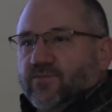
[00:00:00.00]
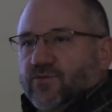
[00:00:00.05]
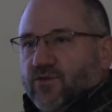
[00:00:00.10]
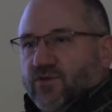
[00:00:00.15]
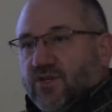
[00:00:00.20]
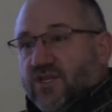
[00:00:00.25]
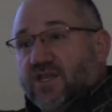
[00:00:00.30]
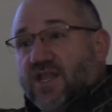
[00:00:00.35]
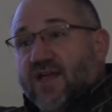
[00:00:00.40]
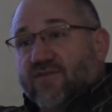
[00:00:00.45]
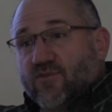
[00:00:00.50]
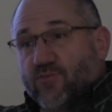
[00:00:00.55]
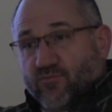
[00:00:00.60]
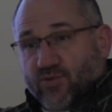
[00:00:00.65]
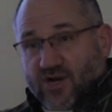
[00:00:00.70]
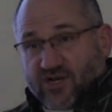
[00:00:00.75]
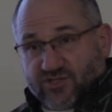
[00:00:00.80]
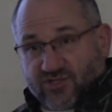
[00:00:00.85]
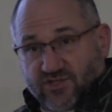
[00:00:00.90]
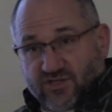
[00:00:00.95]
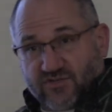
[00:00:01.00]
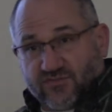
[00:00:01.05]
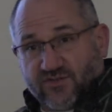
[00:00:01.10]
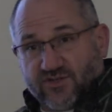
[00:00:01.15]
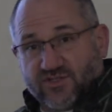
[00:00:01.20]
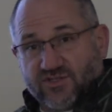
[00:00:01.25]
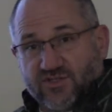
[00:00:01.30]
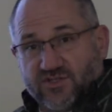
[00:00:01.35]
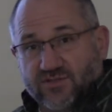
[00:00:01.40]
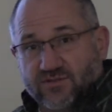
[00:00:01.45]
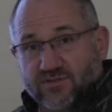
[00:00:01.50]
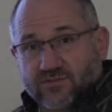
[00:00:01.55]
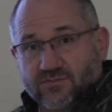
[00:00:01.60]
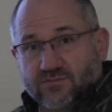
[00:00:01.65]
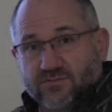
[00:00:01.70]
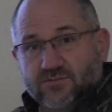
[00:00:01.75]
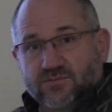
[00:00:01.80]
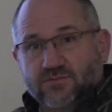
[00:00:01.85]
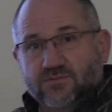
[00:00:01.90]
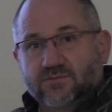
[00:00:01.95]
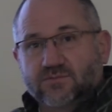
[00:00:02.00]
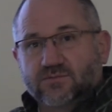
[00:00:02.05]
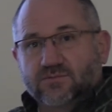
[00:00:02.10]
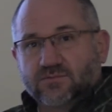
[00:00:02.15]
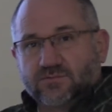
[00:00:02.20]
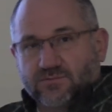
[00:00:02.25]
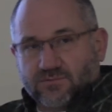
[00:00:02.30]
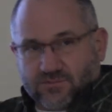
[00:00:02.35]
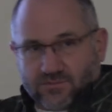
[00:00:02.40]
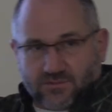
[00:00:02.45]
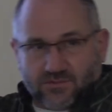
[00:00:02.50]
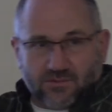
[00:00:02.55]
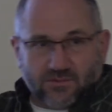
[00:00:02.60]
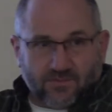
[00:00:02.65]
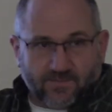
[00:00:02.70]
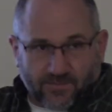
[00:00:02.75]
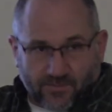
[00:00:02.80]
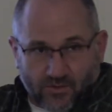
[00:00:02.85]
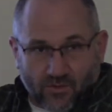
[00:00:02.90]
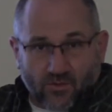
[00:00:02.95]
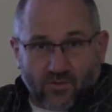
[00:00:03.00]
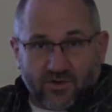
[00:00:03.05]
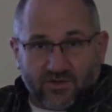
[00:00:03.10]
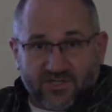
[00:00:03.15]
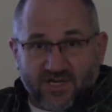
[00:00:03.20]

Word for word: you need to have a pressure difference or